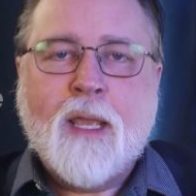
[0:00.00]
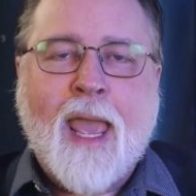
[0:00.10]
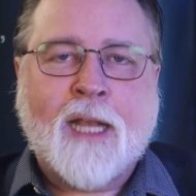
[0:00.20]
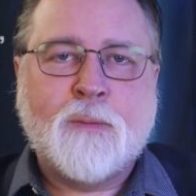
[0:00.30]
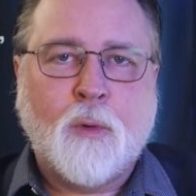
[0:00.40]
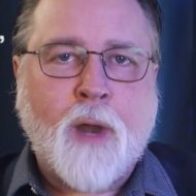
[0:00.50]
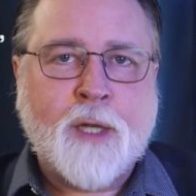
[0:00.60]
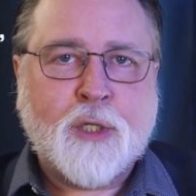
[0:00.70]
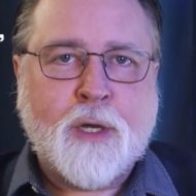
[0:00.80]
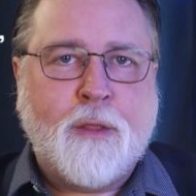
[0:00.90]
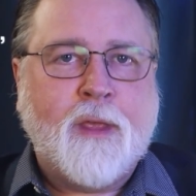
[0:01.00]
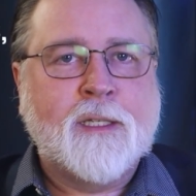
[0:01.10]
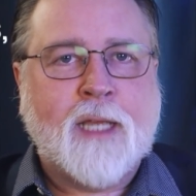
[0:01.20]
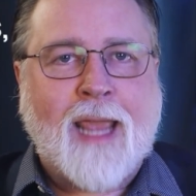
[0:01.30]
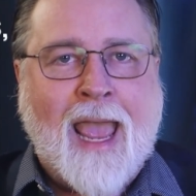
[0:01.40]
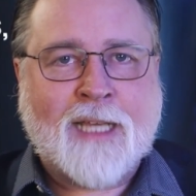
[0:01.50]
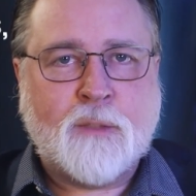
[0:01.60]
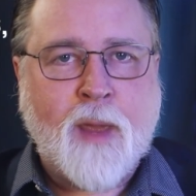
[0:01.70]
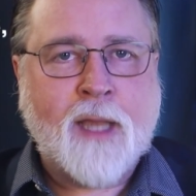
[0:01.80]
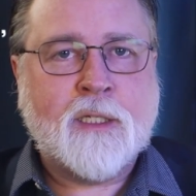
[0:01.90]
Exploration are things like
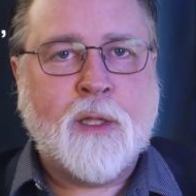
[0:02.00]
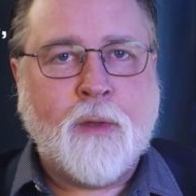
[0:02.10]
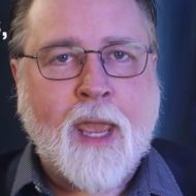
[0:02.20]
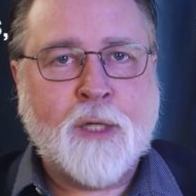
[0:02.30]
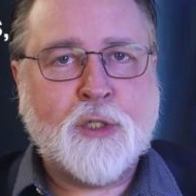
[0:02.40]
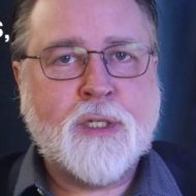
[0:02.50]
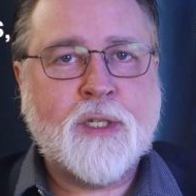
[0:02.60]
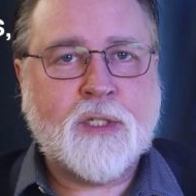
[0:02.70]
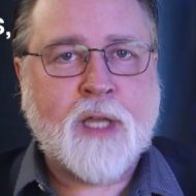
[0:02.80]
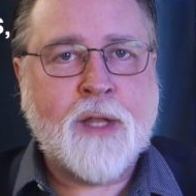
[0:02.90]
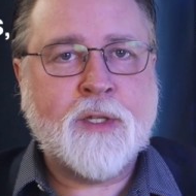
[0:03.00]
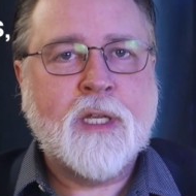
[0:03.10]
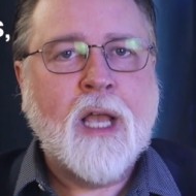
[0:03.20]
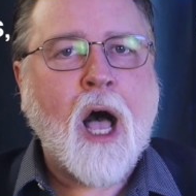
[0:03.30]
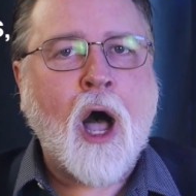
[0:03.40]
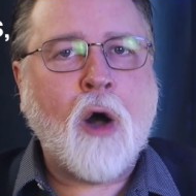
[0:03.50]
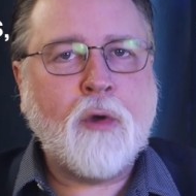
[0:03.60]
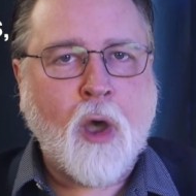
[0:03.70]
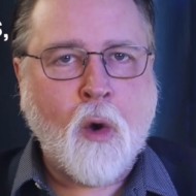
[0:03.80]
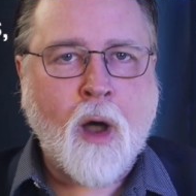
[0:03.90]
aspects, locations, stunts, all
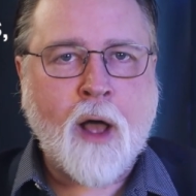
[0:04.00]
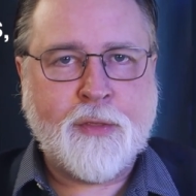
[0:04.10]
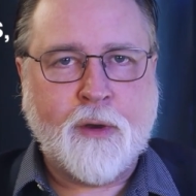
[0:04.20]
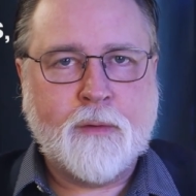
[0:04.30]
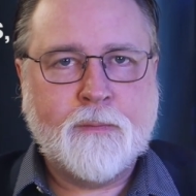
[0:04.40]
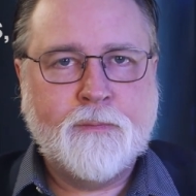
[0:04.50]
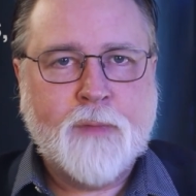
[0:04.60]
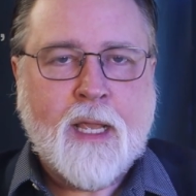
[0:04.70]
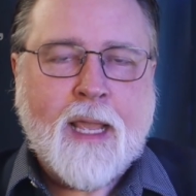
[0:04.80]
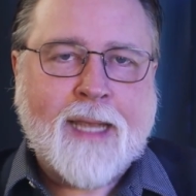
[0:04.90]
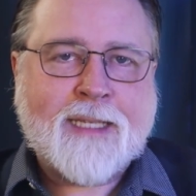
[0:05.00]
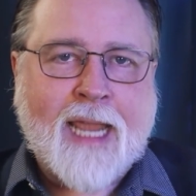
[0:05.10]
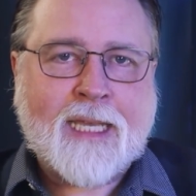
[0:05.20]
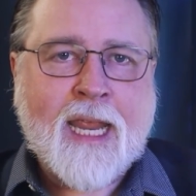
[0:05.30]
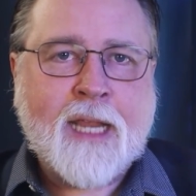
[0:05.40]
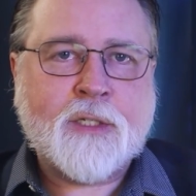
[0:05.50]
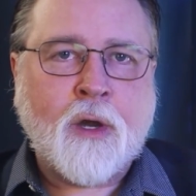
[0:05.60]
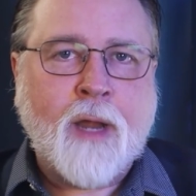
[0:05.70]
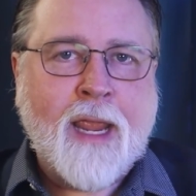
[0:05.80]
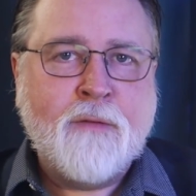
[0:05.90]
co-authored. And techniques
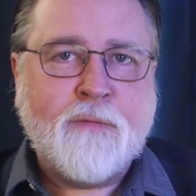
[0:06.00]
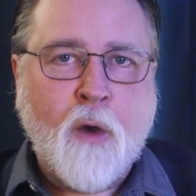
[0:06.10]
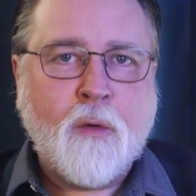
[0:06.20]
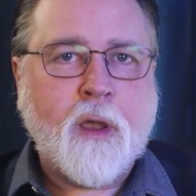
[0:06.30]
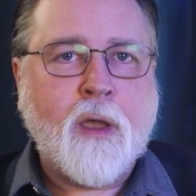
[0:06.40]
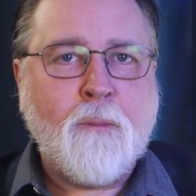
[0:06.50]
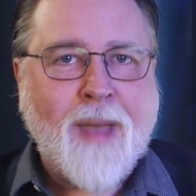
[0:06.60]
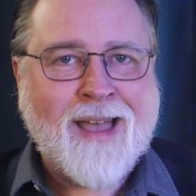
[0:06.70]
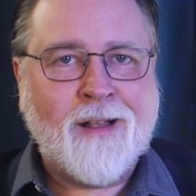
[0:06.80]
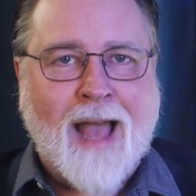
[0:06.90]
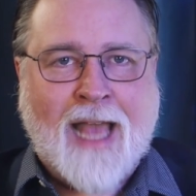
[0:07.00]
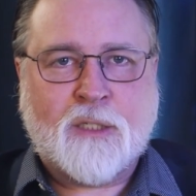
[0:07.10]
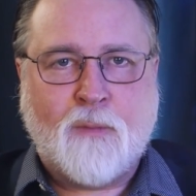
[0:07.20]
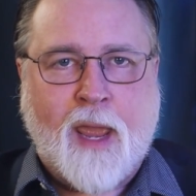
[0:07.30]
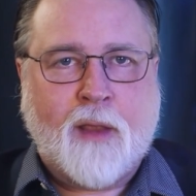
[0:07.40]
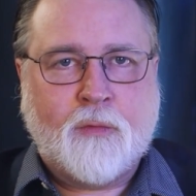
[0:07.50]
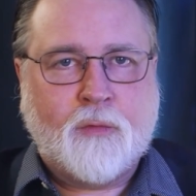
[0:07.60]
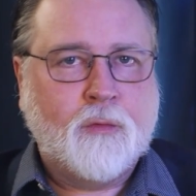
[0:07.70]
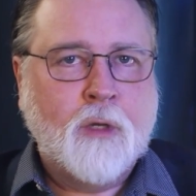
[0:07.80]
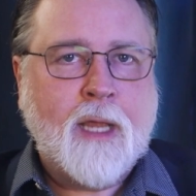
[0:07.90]
are invoke, compel
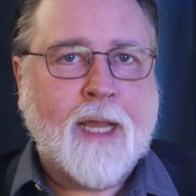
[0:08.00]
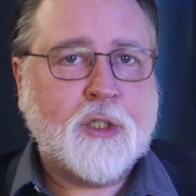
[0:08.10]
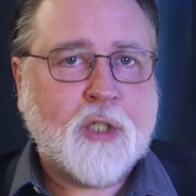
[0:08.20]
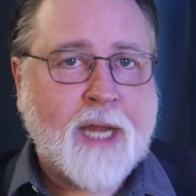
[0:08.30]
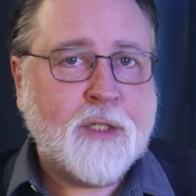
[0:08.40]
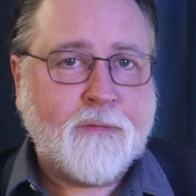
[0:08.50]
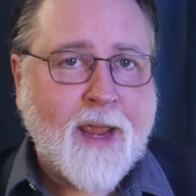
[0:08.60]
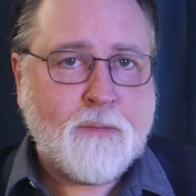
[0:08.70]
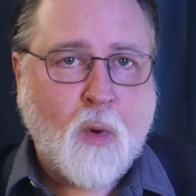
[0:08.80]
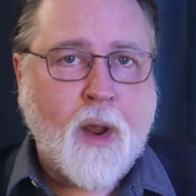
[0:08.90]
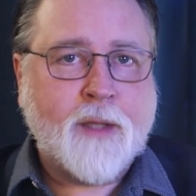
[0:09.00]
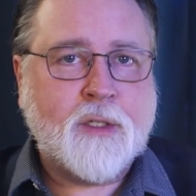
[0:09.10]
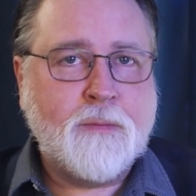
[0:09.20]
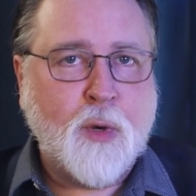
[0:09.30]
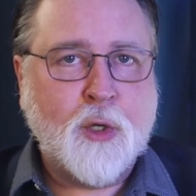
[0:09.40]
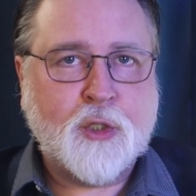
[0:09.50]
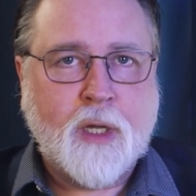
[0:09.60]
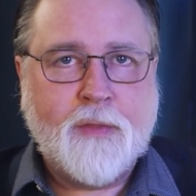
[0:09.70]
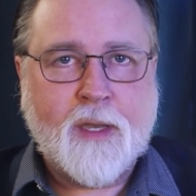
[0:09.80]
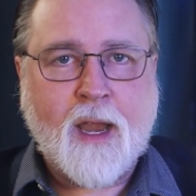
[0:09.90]
aspects. Exchange fate points to push
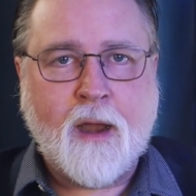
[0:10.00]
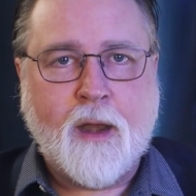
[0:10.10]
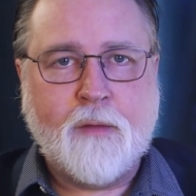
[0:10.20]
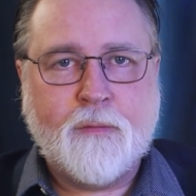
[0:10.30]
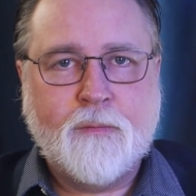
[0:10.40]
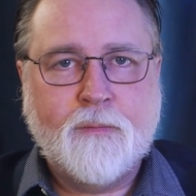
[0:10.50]
the narrative.